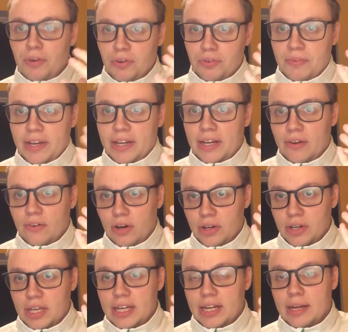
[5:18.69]
focused right now
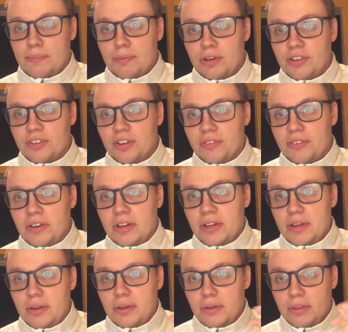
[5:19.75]
on getting Kaprizov.
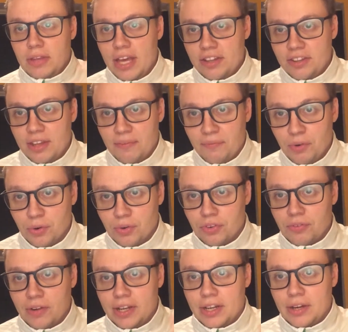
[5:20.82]
That's our
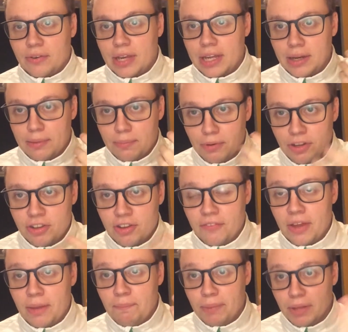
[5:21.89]
focus right now, getting Kaprizov
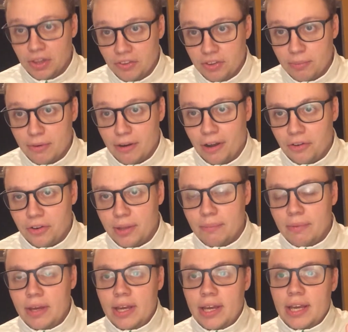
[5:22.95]
and build a team around him.
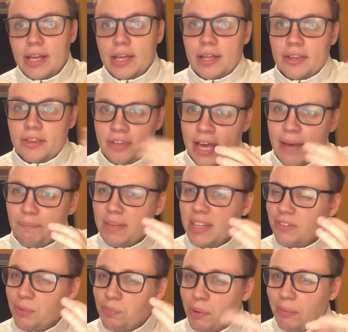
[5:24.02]
That
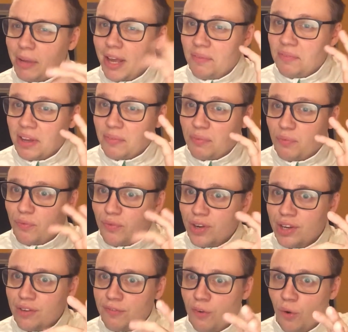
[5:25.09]
means we probably have like
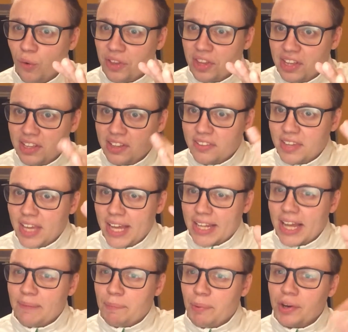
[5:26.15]
3-4 years. At
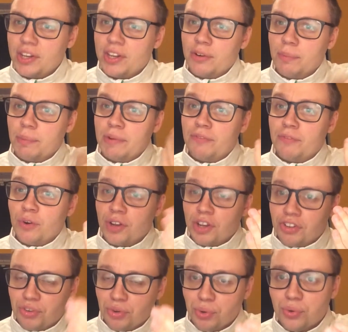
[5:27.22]
that point, he will be
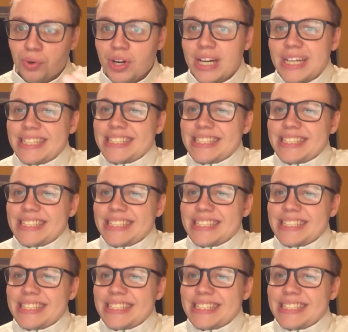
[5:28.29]
32.